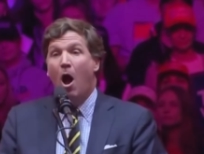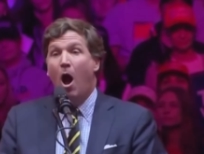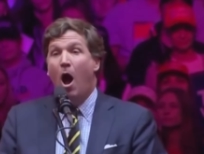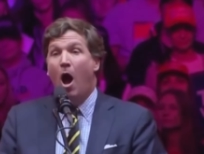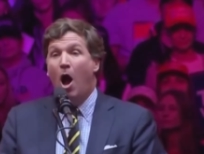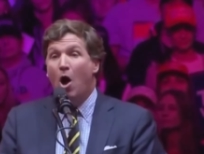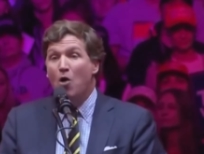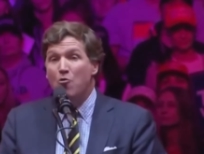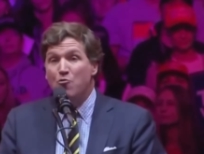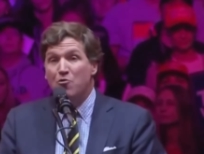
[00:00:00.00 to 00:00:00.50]

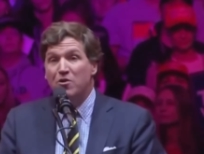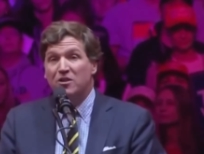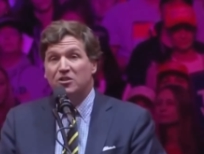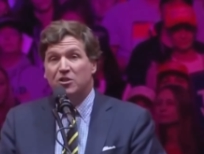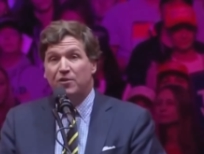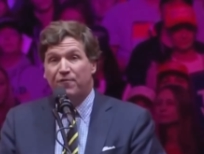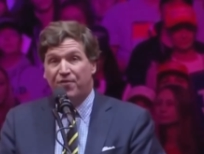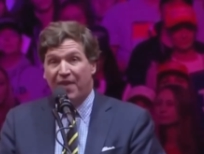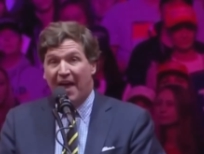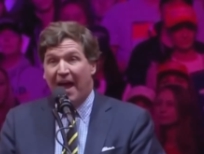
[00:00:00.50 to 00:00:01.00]
hundreds
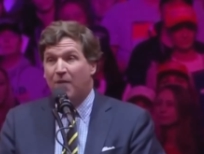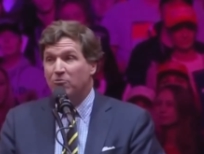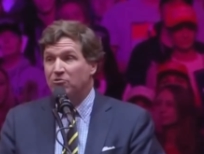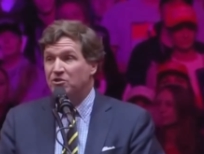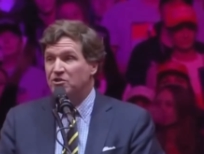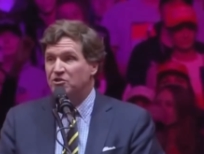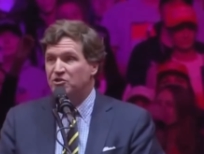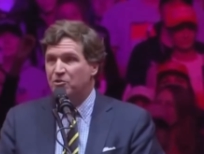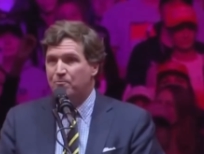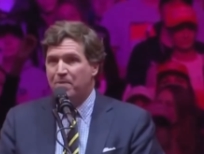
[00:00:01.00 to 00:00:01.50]
of
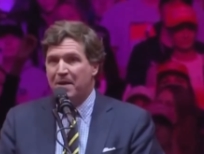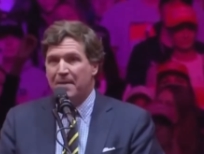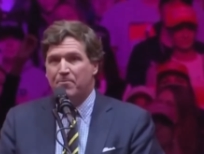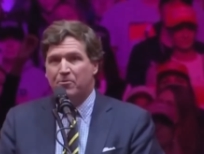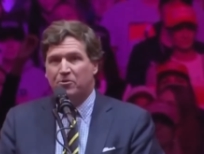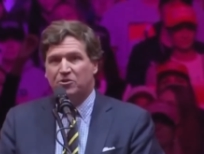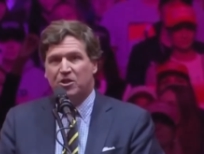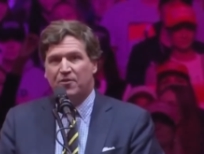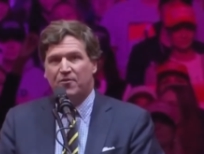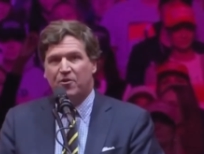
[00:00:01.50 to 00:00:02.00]
thousands of
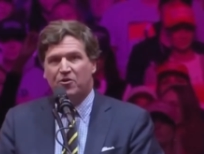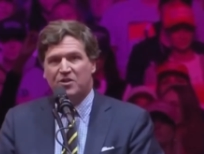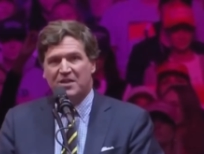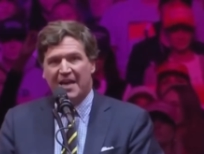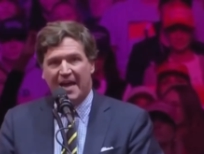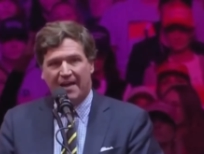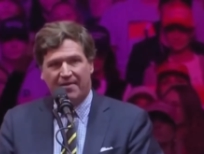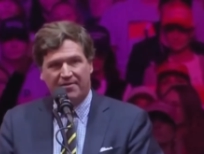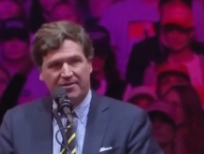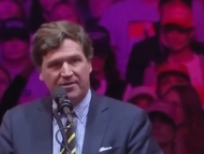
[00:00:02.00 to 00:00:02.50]
people to their
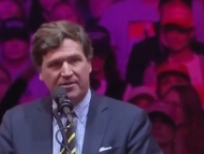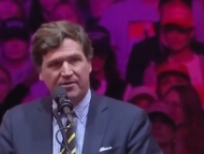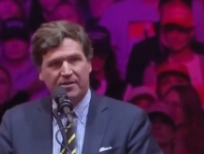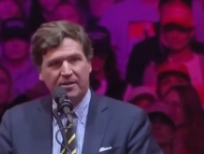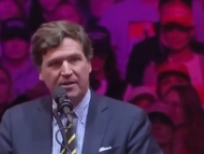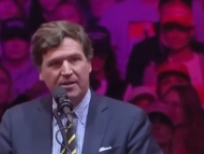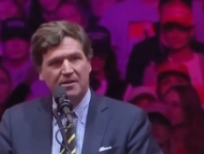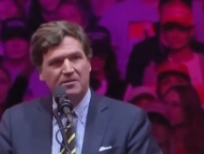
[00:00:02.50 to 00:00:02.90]
deaths.